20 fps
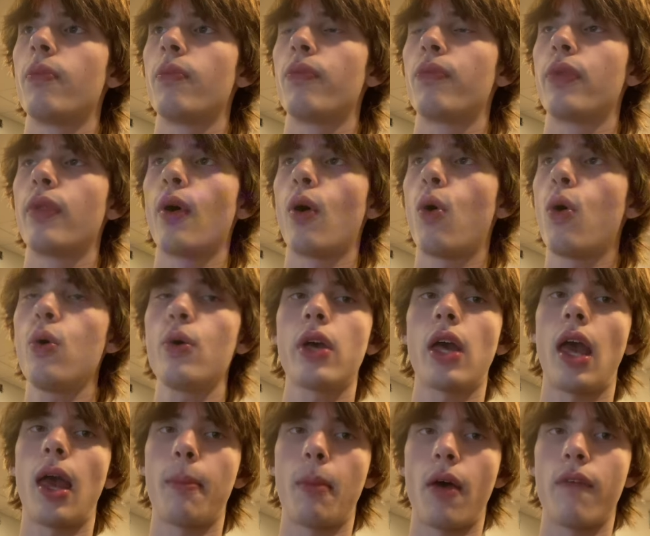the whole
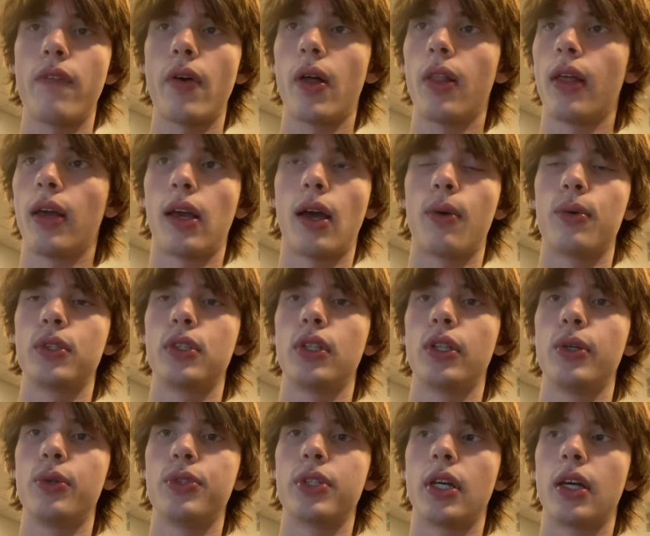game I felt like I was
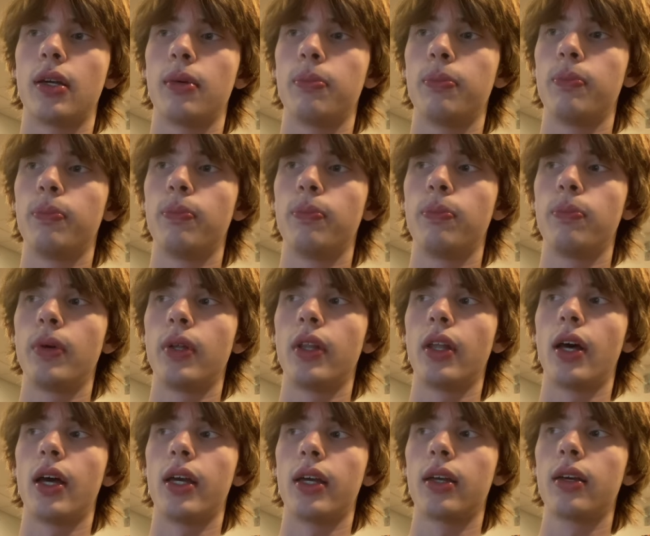losing, but
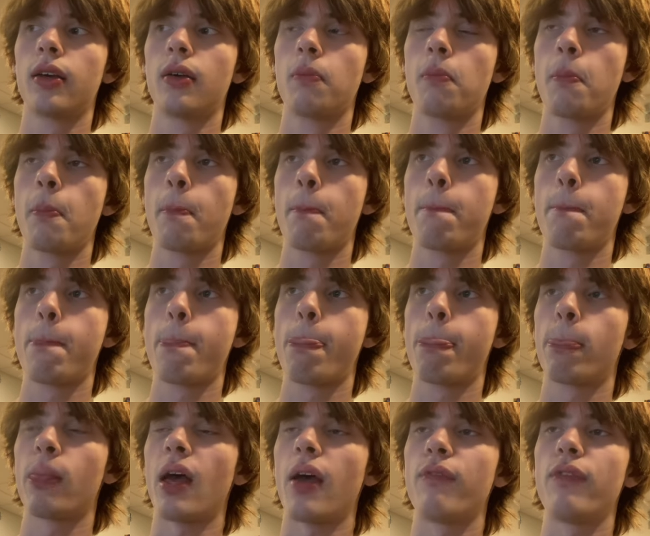I
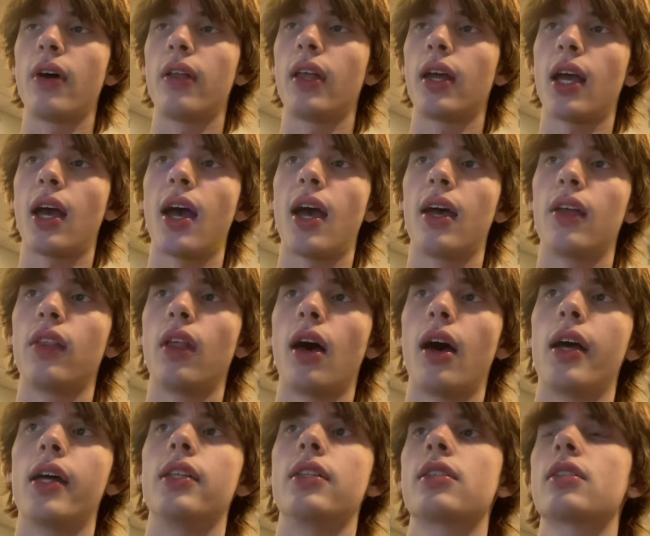felt like I had
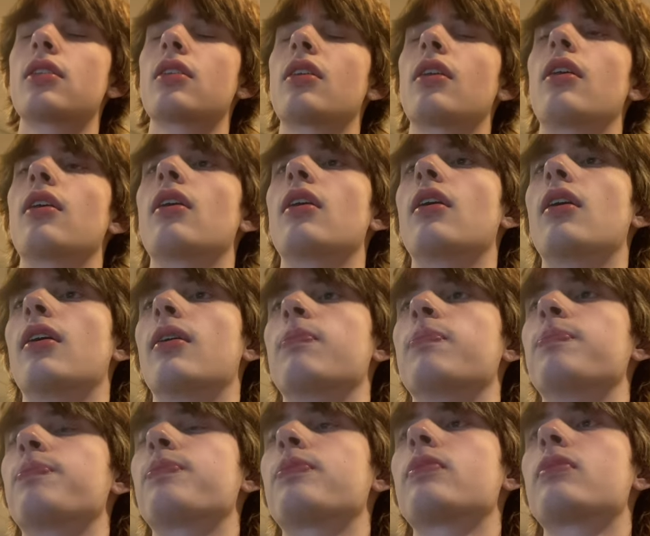lines
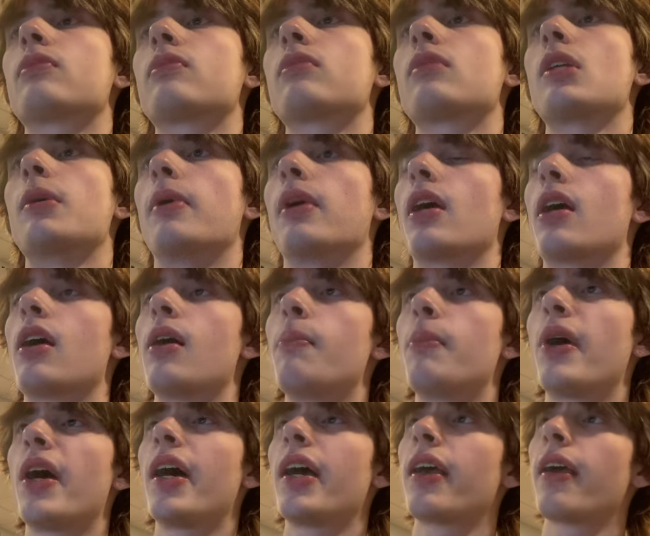to make a
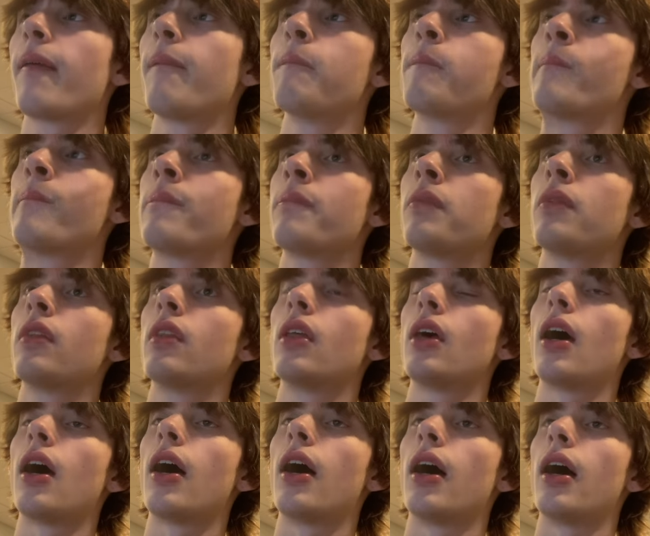comeback.
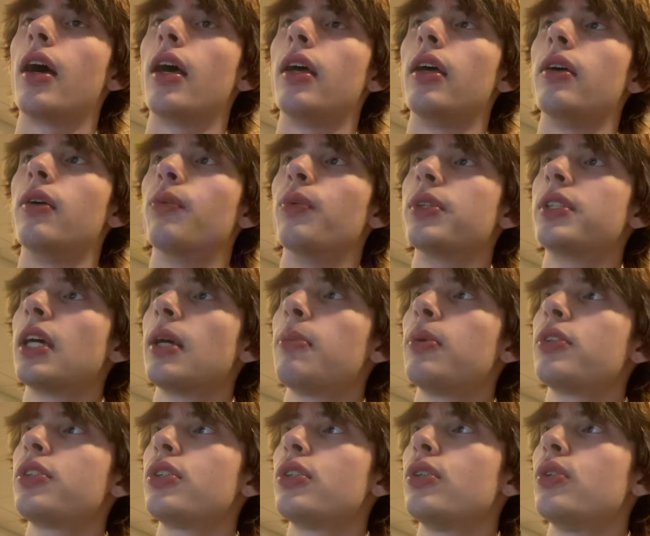I was
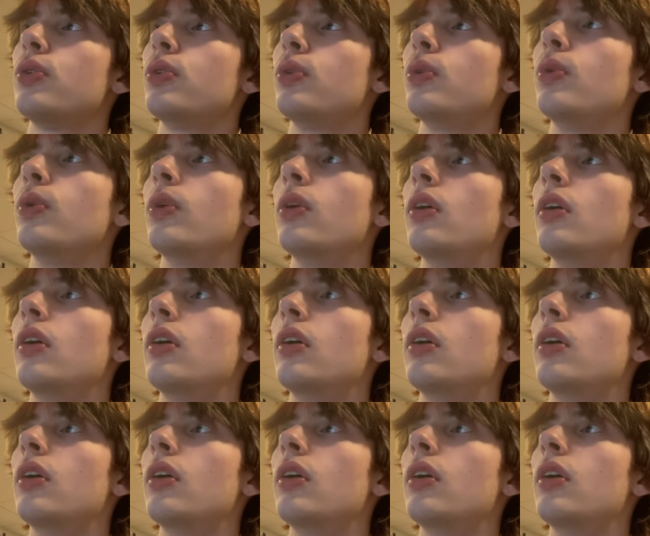able to